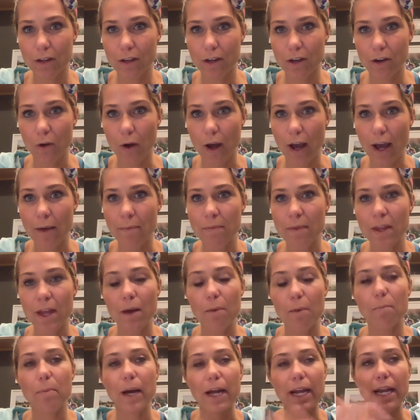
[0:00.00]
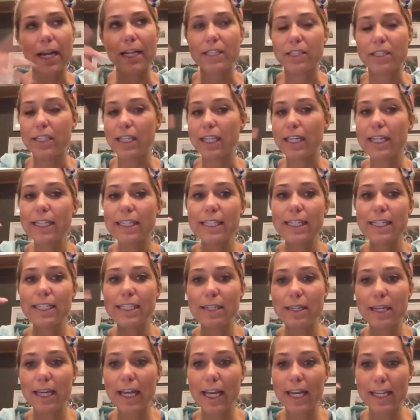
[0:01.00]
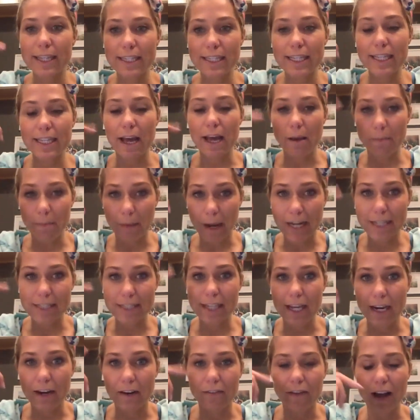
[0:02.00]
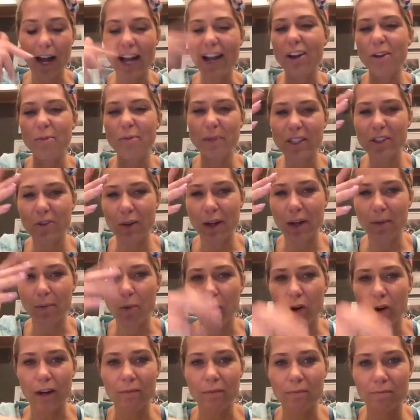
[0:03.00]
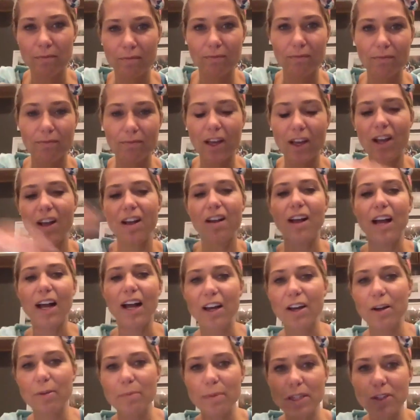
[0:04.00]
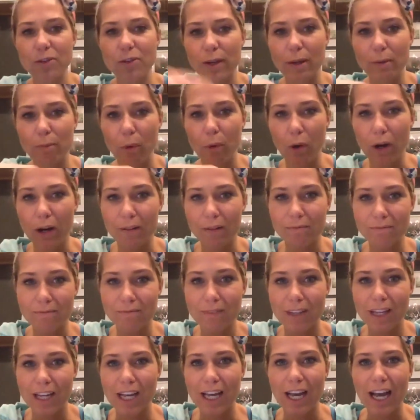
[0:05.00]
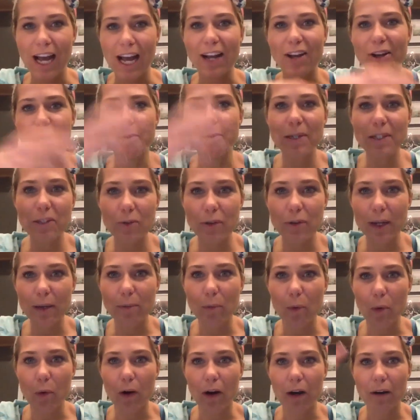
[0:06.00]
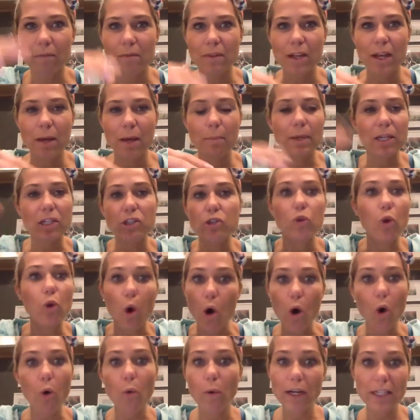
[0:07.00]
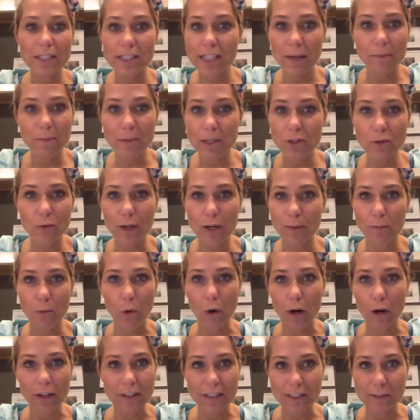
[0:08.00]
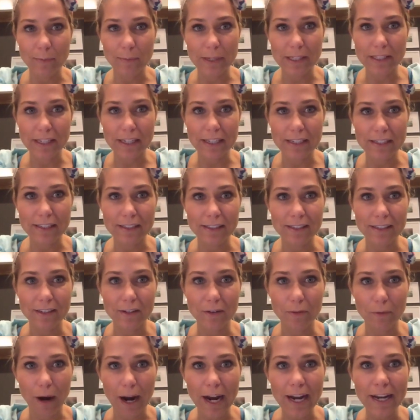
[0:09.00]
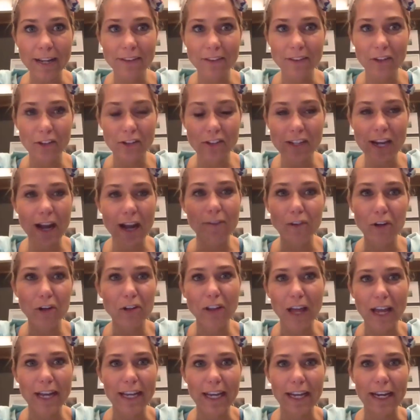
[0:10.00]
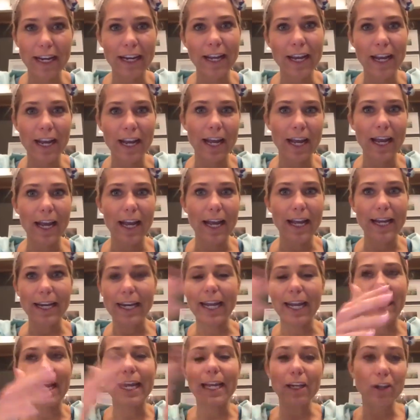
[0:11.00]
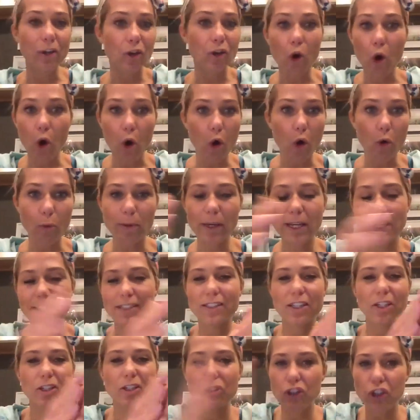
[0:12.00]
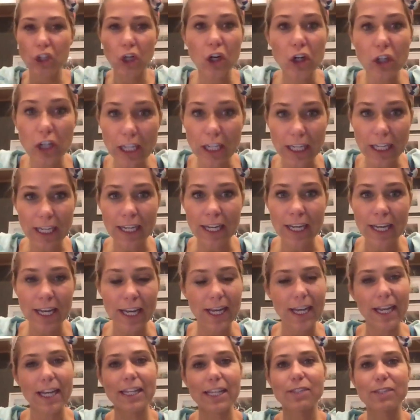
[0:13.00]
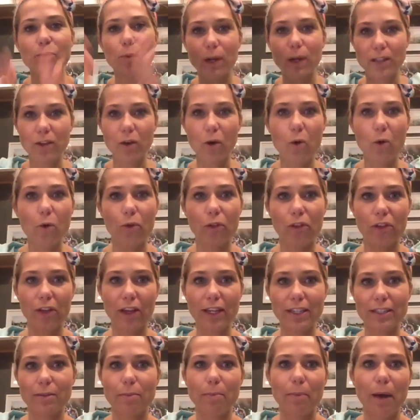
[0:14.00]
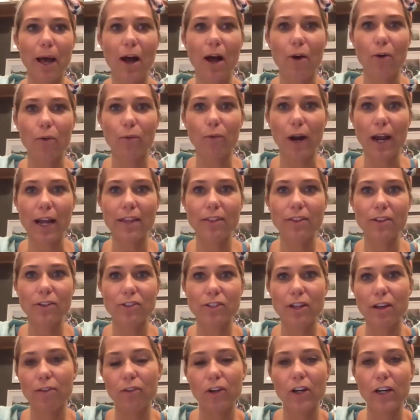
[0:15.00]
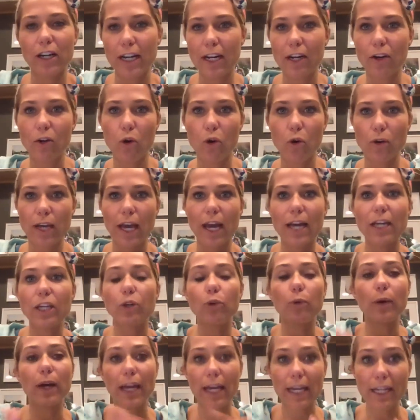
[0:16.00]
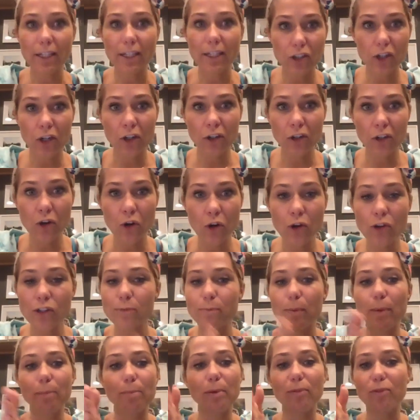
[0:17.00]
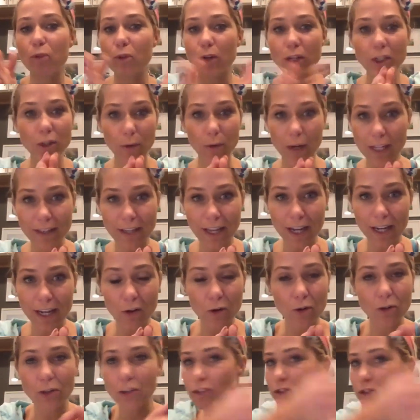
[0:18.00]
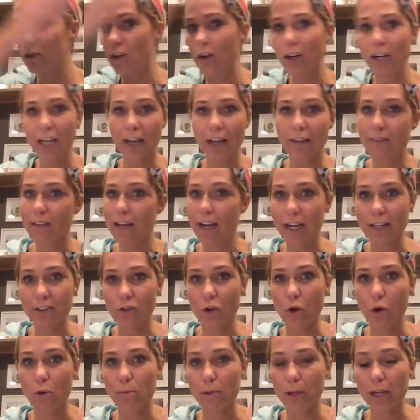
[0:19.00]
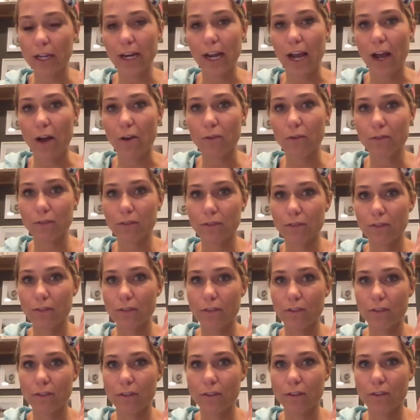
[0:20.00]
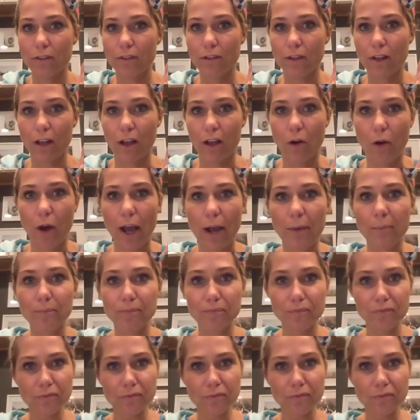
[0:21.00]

Okay. But it's easy to get into that mindset of, I could be doing more. Oh, I could be doing more. I could be doing more because you always can be doing more in this business, right? There's never like an end goal because the journey is what the whole thing is about, right? There's never an end goal. Yeah, you hit certain goals, but before you hit that goal, you should already have the next goal planned out. Okay.